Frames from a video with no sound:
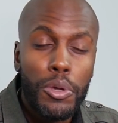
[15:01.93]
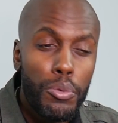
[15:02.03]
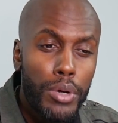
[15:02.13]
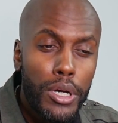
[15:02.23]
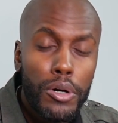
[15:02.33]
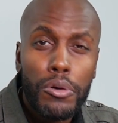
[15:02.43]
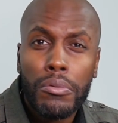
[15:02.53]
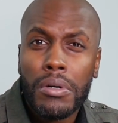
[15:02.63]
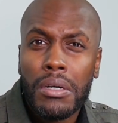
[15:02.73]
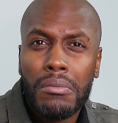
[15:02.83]
you
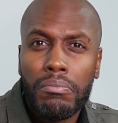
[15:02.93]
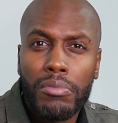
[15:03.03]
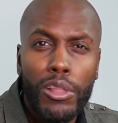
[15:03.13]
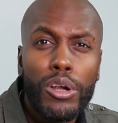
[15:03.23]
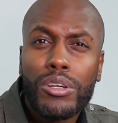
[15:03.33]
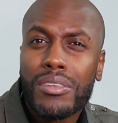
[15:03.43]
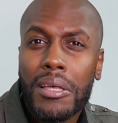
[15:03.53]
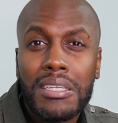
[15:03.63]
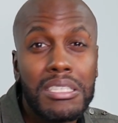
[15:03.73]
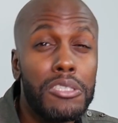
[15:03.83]
will learn
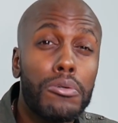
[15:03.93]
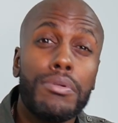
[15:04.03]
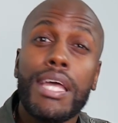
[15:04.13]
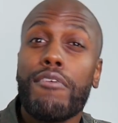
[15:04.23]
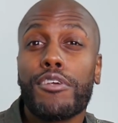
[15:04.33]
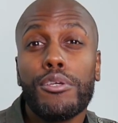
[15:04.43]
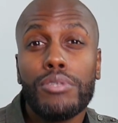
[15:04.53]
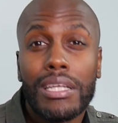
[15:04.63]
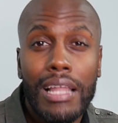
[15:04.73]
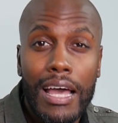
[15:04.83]
things that you'll never use
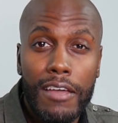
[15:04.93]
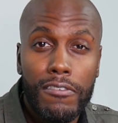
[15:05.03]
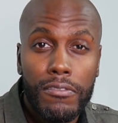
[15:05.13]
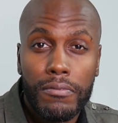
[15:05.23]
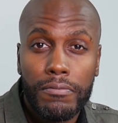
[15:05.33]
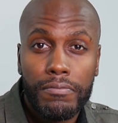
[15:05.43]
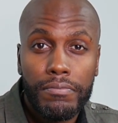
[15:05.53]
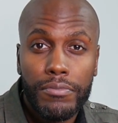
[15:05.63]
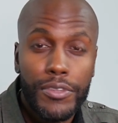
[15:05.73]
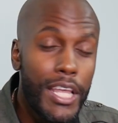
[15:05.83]
in life.
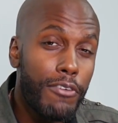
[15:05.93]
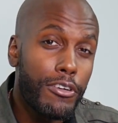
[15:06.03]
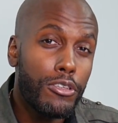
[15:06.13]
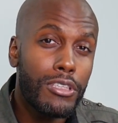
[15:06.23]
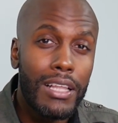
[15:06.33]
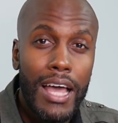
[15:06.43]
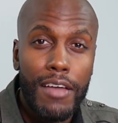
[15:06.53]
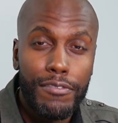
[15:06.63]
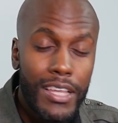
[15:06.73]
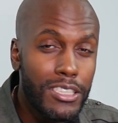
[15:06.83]
Never use in
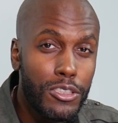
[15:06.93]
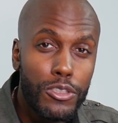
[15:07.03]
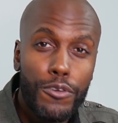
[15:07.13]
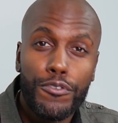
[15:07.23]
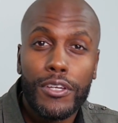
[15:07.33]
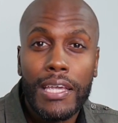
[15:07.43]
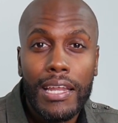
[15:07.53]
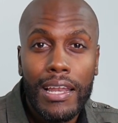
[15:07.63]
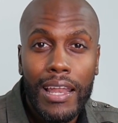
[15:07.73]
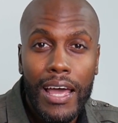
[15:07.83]
life. Things that you'll forget
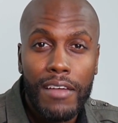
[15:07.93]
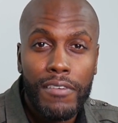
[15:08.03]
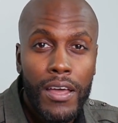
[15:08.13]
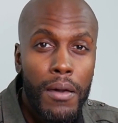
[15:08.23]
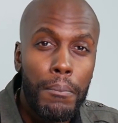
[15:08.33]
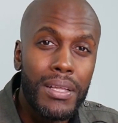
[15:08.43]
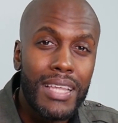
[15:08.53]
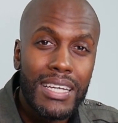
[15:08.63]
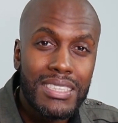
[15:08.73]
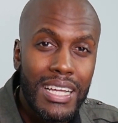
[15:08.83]
in life. But
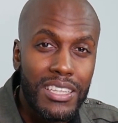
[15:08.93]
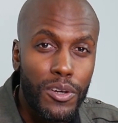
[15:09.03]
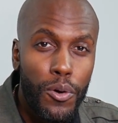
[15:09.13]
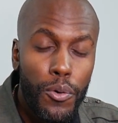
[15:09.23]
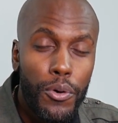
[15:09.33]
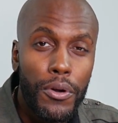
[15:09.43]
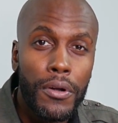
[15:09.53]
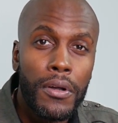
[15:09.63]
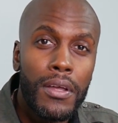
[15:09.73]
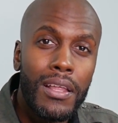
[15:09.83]
that's not the
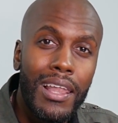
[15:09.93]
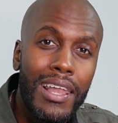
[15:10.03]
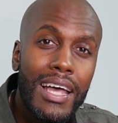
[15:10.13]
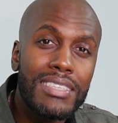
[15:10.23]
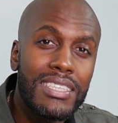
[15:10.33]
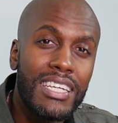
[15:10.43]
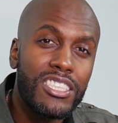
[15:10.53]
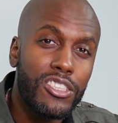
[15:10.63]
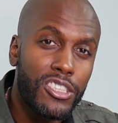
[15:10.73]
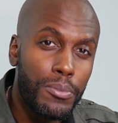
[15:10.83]
core lesson that
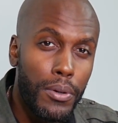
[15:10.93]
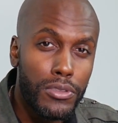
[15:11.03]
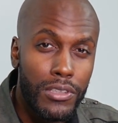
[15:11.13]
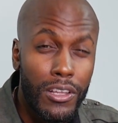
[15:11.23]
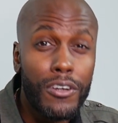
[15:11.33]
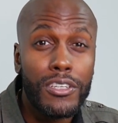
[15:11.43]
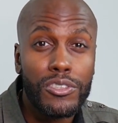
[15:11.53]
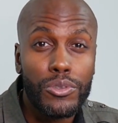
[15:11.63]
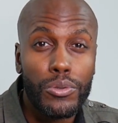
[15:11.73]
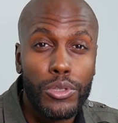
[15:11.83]
you're supposed to learn in
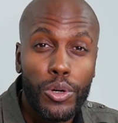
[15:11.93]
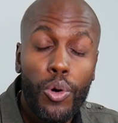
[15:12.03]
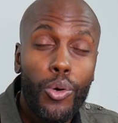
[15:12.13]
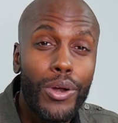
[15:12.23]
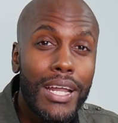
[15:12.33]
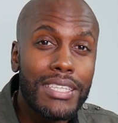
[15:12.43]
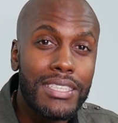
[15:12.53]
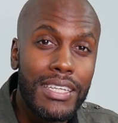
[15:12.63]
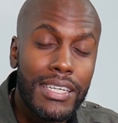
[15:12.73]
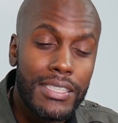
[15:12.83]
school. The core
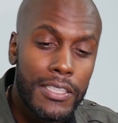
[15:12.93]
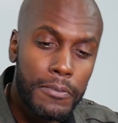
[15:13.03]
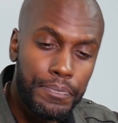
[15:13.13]
lesson is